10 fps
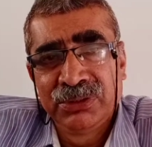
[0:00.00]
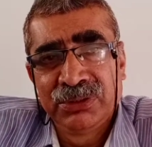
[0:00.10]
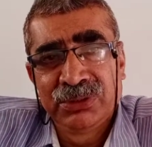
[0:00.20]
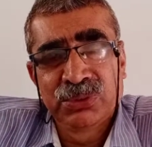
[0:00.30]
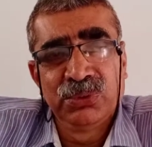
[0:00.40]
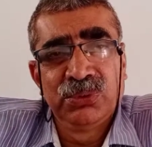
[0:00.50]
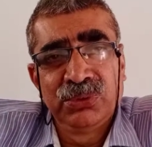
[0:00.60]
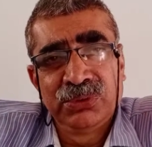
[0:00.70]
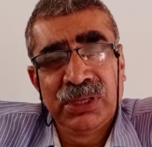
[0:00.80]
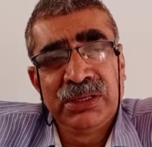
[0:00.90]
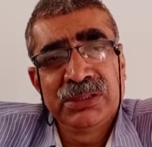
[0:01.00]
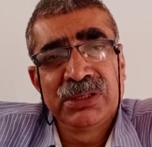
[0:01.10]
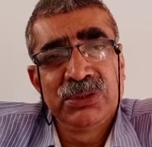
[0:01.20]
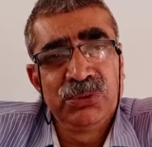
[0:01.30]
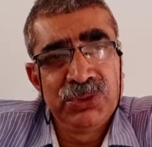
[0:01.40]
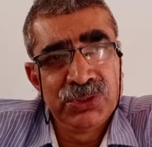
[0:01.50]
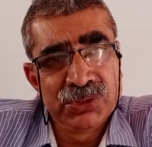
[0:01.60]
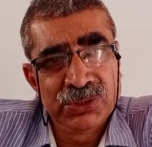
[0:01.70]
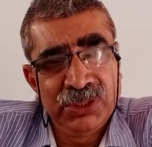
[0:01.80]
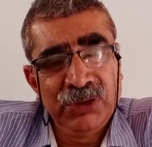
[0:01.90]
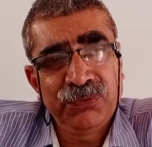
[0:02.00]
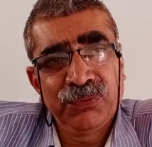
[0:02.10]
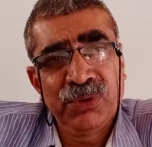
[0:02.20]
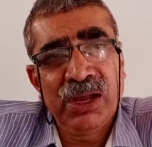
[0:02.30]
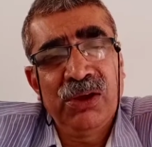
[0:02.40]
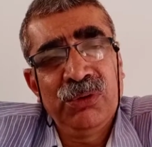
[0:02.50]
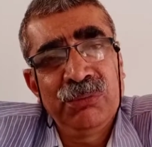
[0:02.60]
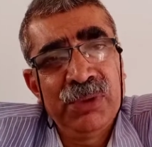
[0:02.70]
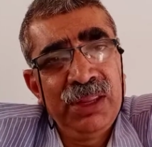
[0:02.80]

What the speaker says: So that is the judiciary. If my